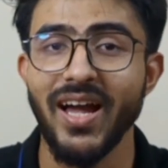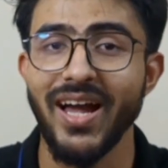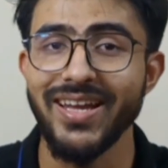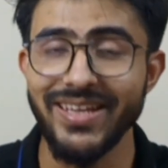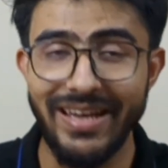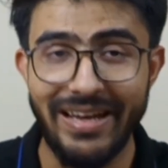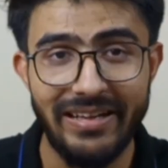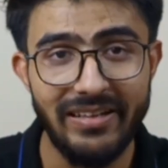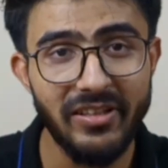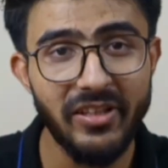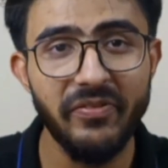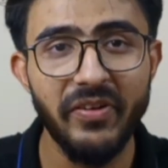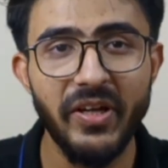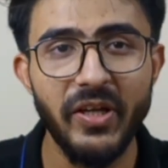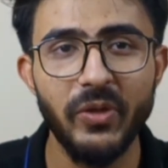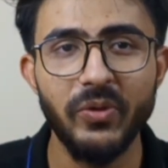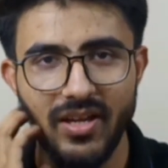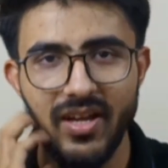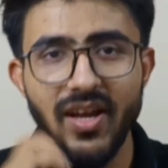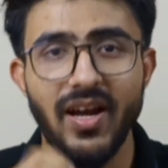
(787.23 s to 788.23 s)
I end the
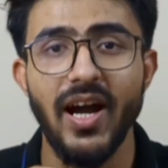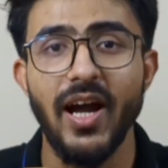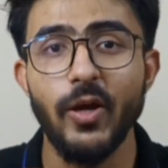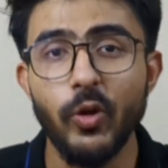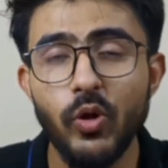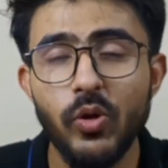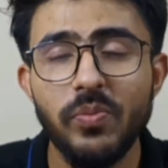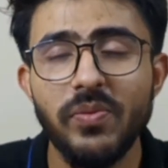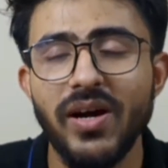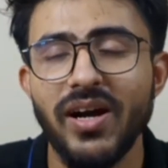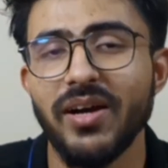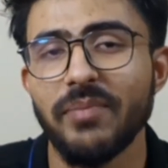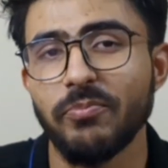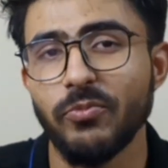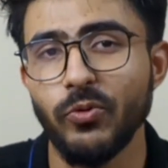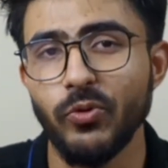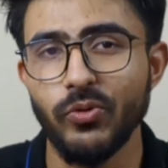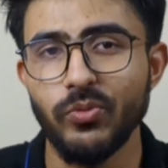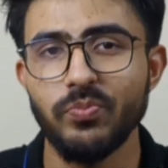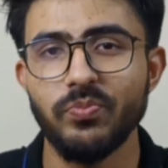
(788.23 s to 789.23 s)
video now. I hope
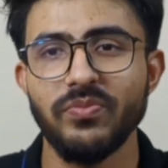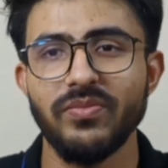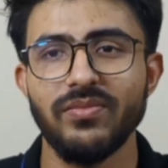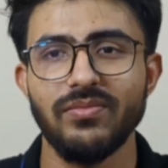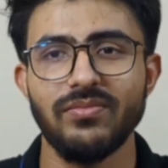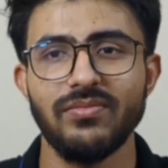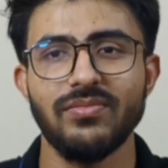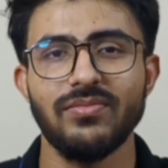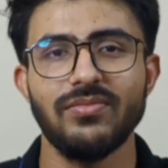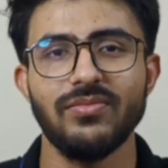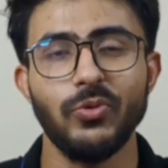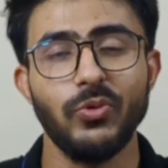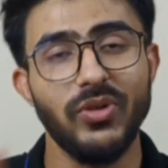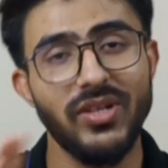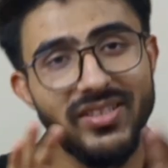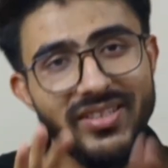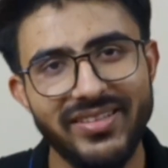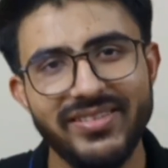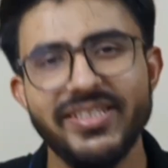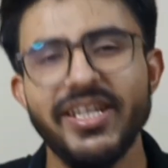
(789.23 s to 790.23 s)
aapko
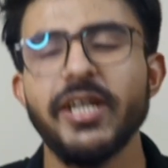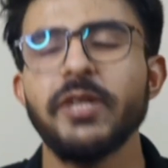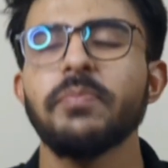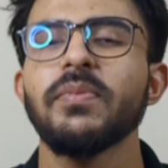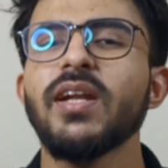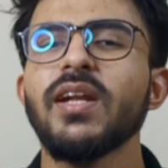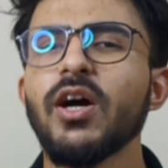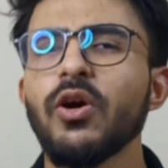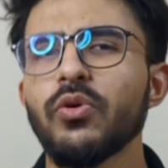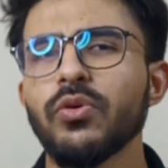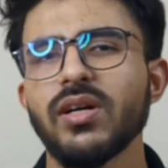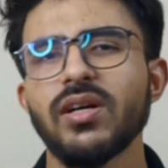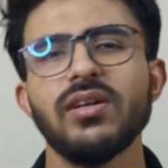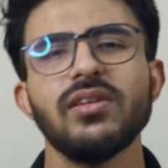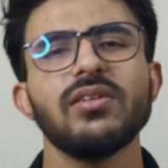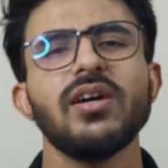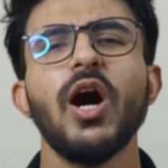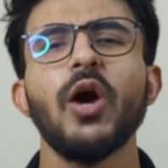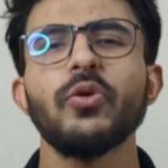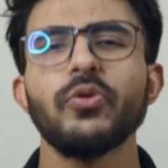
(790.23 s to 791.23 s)
thoda sa insight mila
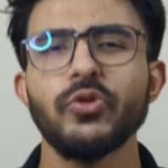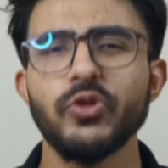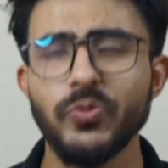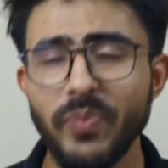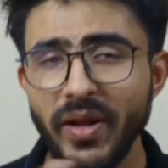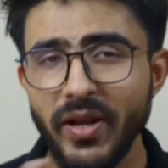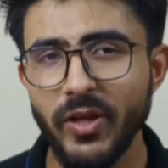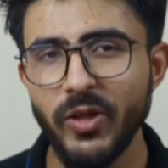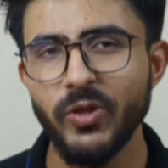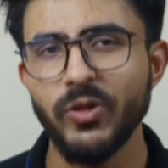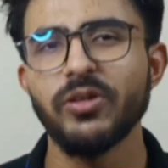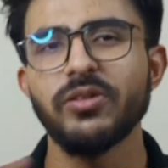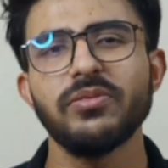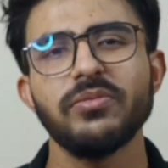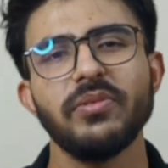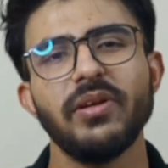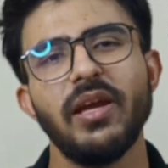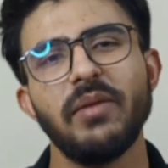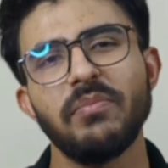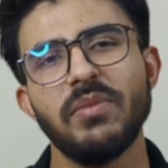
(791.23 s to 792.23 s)
hoga how to spend
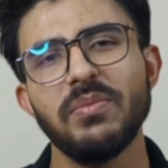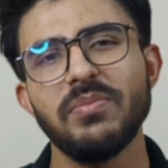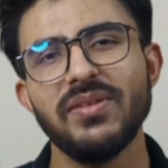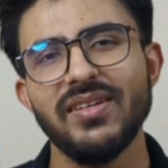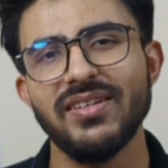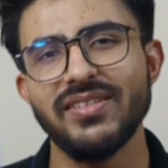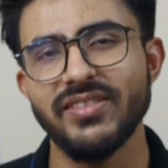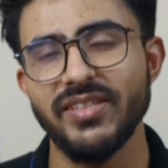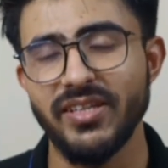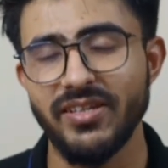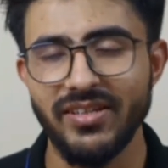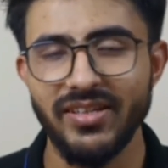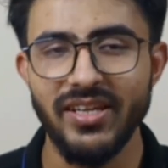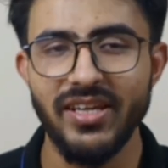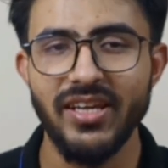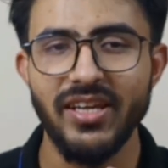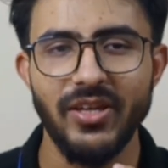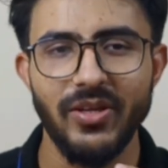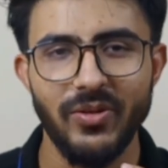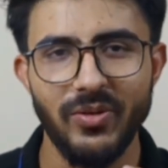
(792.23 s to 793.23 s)
your MBBS
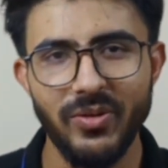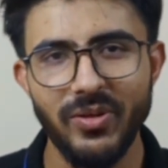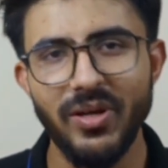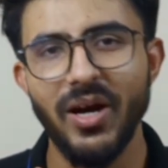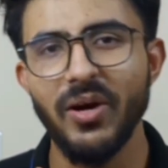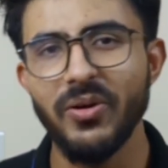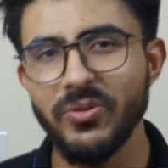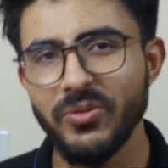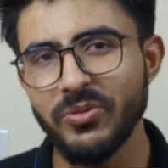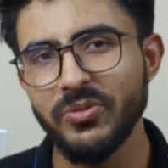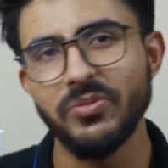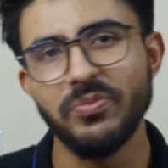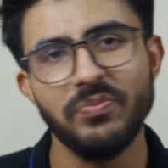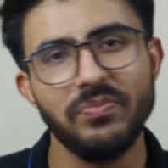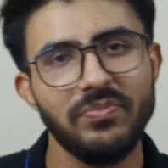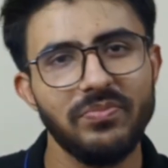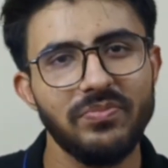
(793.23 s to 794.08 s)
and how to